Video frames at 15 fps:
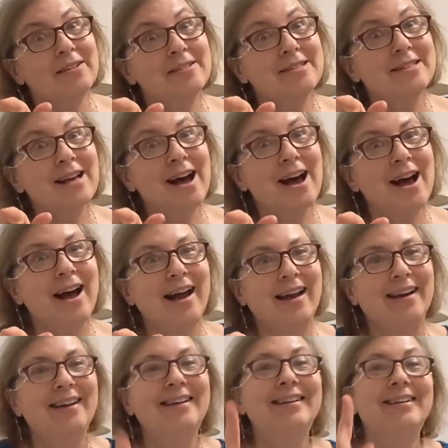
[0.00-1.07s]
other side.
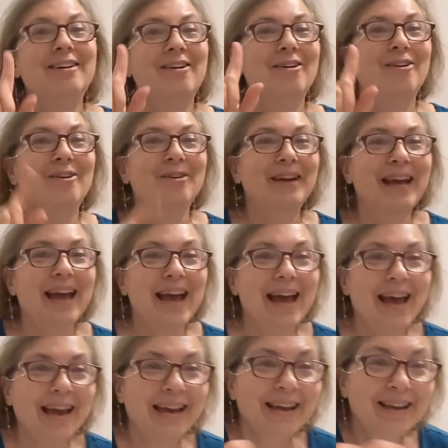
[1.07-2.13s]

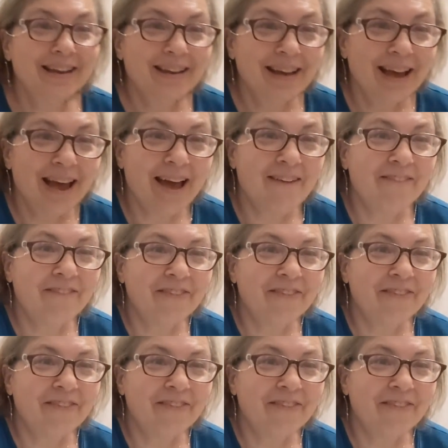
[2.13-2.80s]
Okay, have